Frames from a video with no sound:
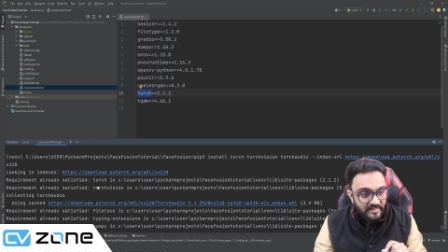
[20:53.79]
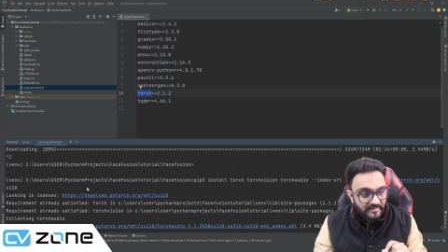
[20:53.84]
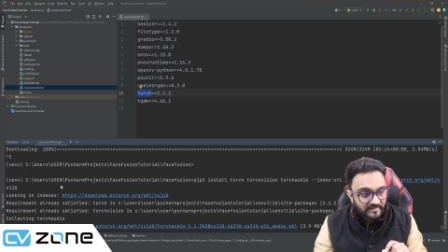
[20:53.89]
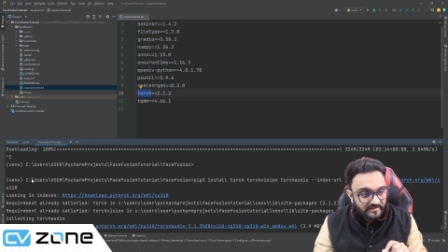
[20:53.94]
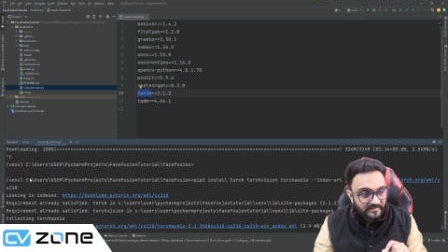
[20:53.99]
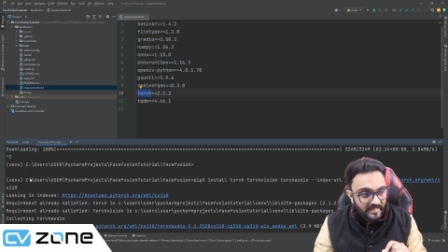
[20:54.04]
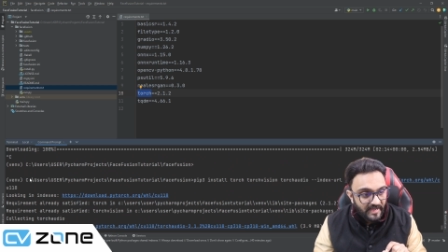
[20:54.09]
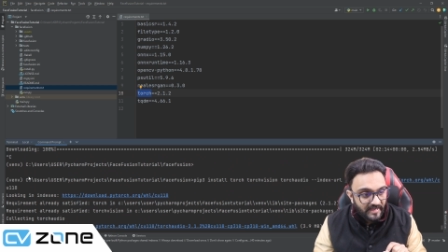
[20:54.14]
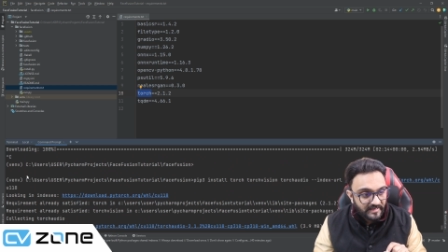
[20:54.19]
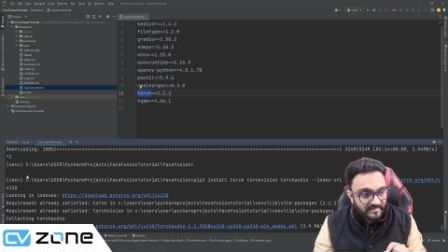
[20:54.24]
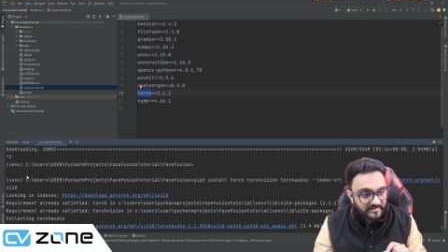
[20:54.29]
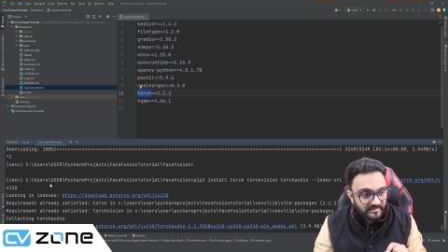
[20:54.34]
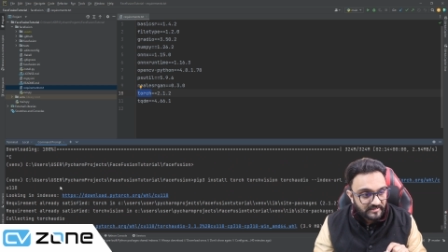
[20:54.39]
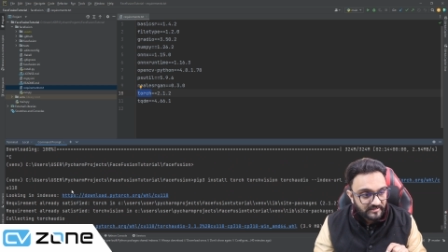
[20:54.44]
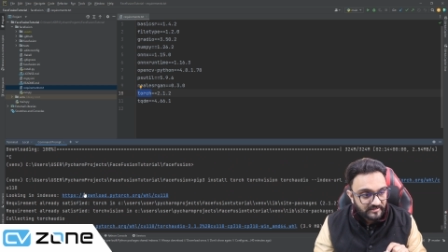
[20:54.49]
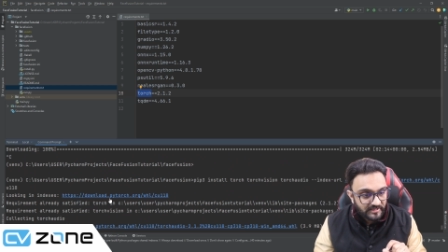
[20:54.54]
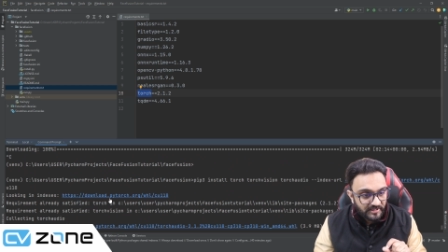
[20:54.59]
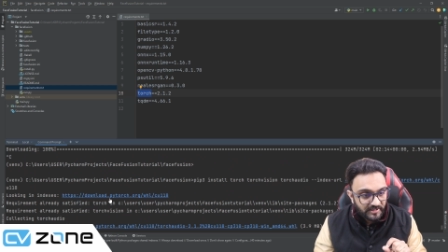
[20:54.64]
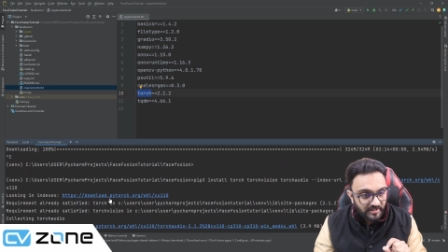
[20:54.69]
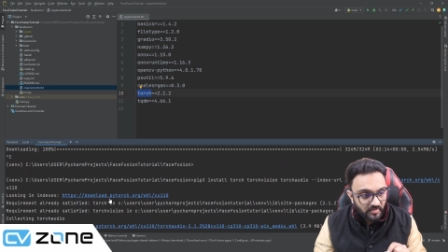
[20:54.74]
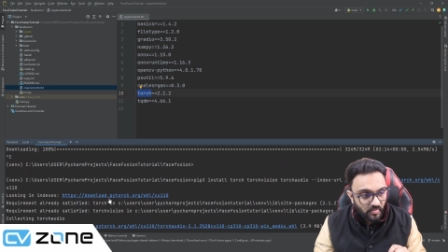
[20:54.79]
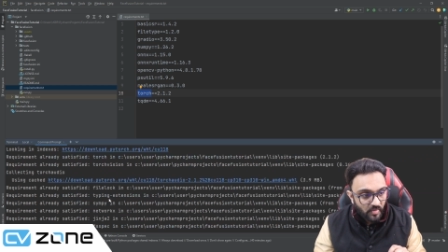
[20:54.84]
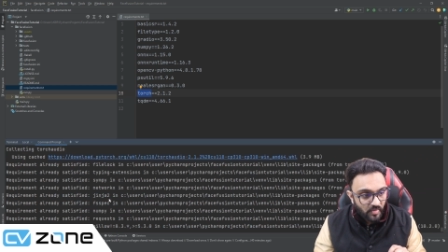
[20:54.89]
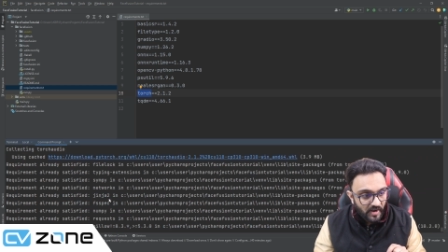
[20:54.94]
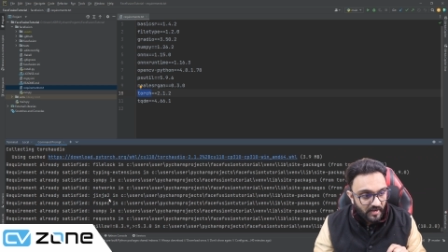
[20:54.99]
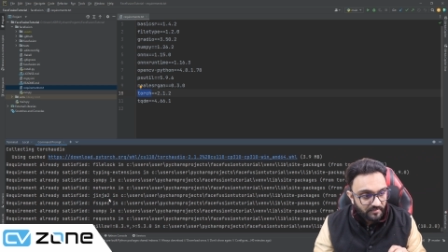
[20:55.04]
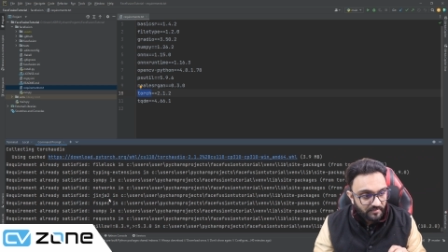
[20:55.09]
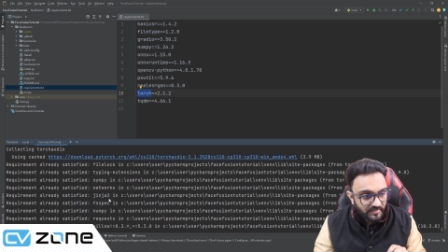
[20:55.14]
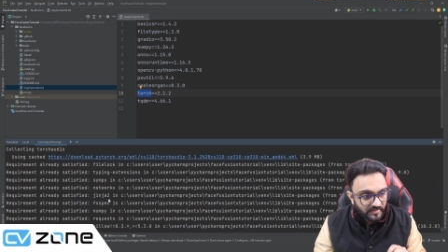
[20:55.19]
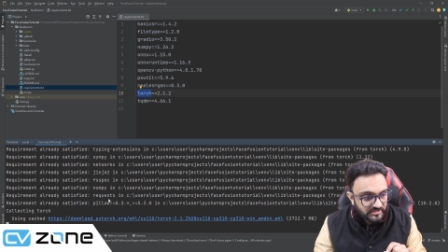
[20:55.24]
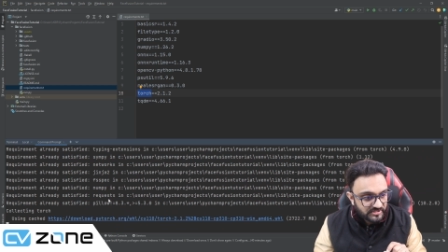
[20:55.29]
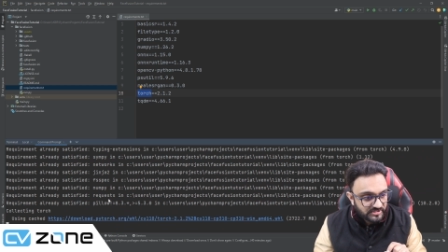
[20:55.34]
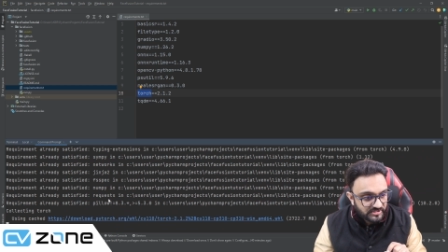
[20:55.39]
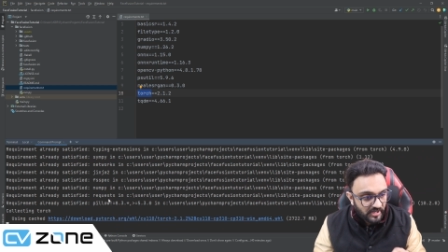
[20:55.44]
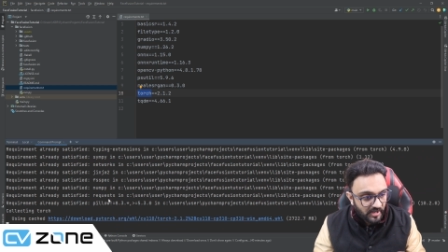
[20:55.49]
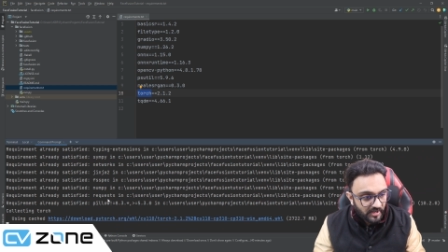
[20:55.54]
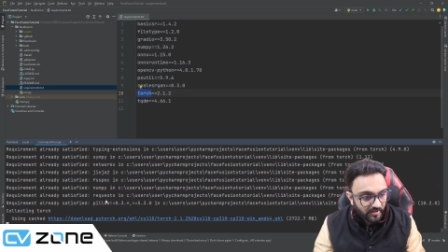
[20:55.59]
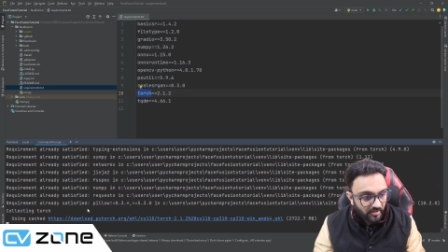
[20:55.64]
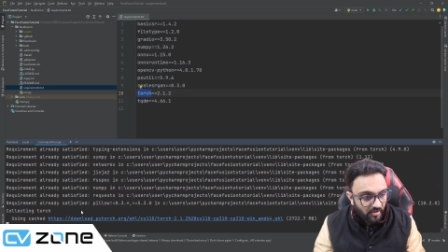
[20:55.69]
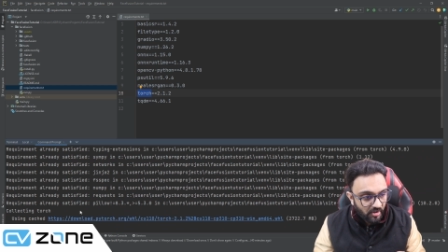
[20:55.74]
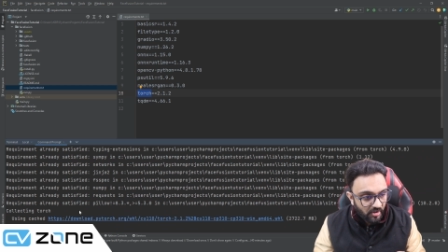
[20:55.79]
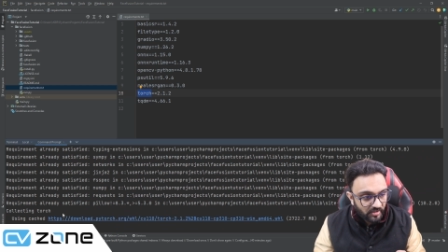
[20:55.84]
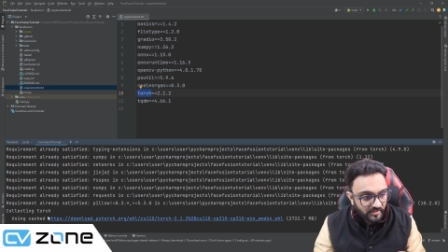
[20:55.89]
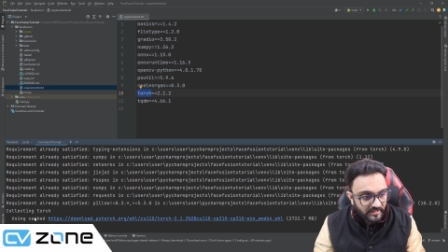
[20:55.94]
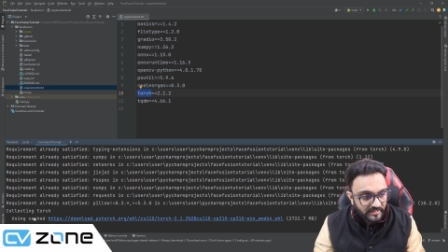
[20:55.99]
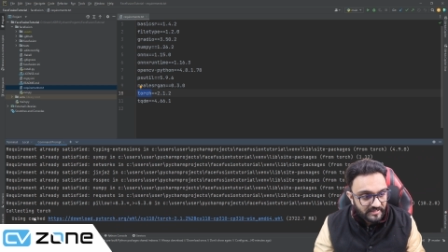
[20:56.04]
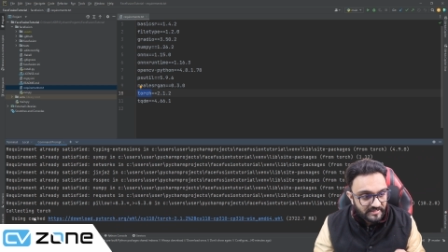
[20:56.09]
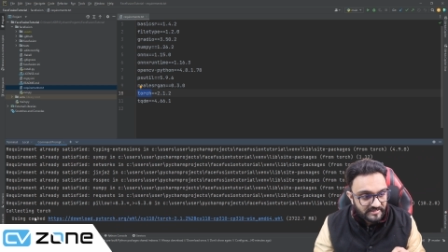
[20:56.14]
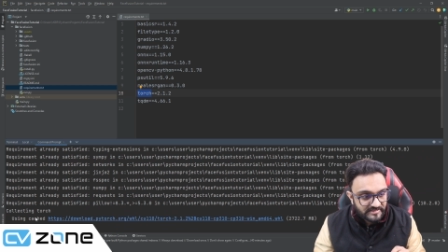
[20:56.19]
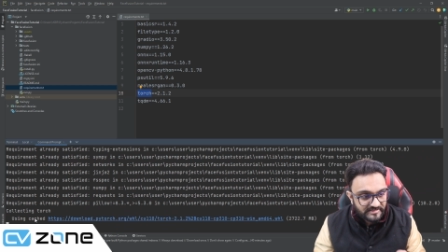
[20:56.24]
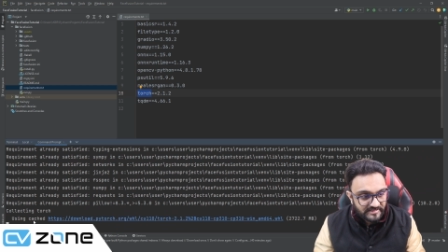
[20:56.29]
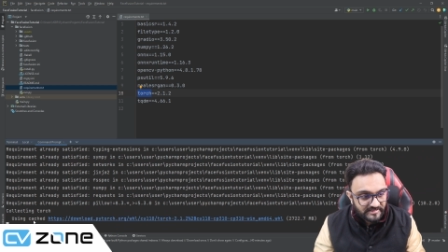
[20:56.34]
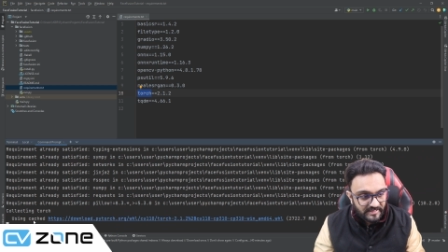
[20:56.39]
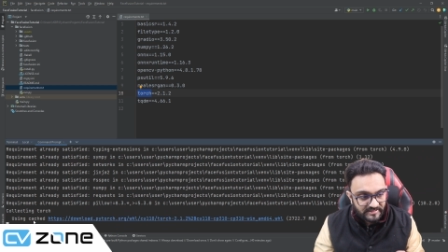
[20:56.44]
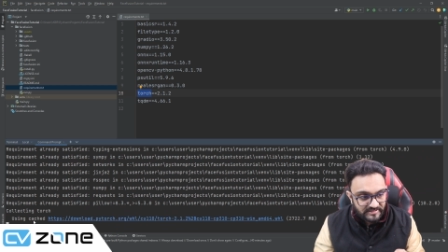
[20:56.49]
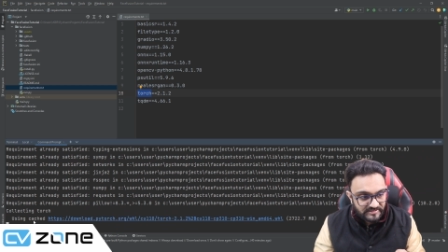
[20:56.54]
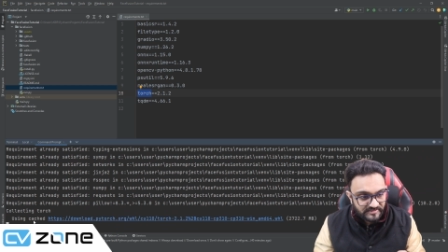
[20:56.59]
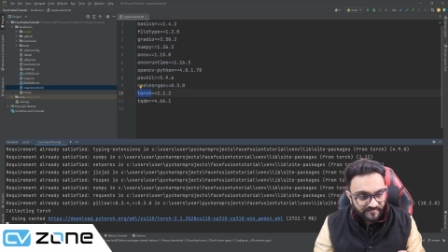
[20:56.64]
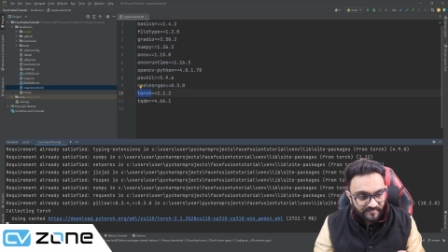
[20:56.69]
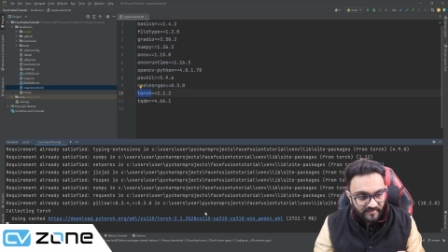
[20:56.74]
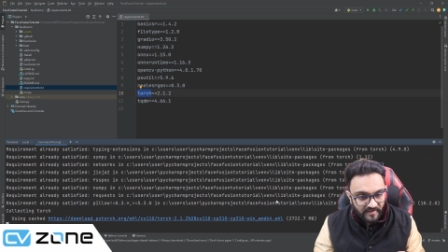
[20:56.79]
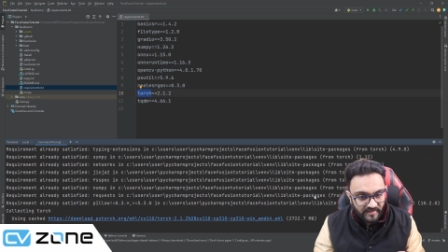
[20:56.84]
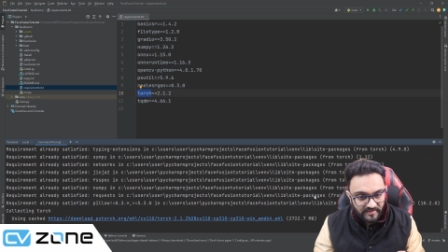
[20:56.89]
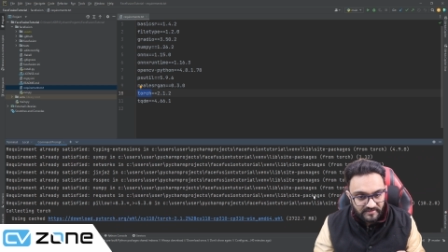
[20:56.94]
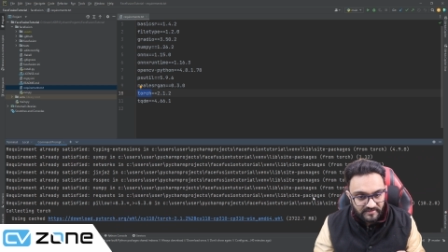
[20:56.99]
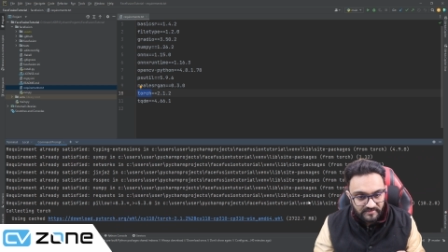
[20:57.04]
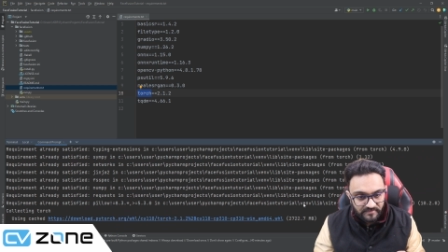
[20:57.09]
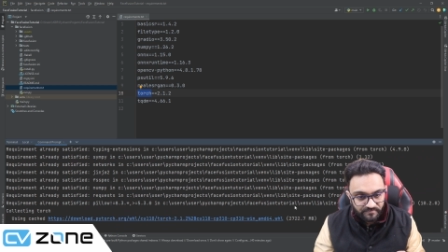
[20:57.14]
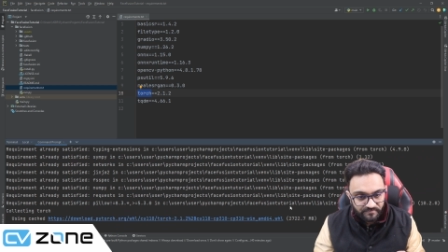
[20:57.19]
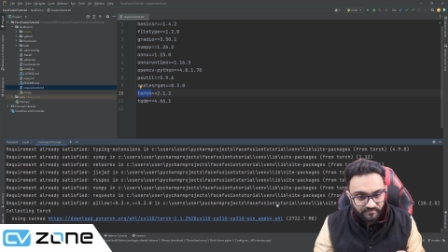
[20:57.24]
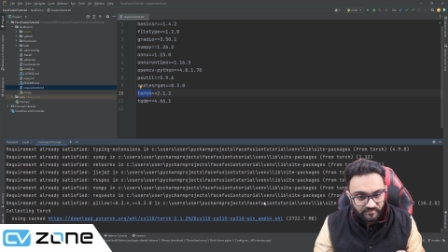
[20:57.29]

that the requirements are already satisfied.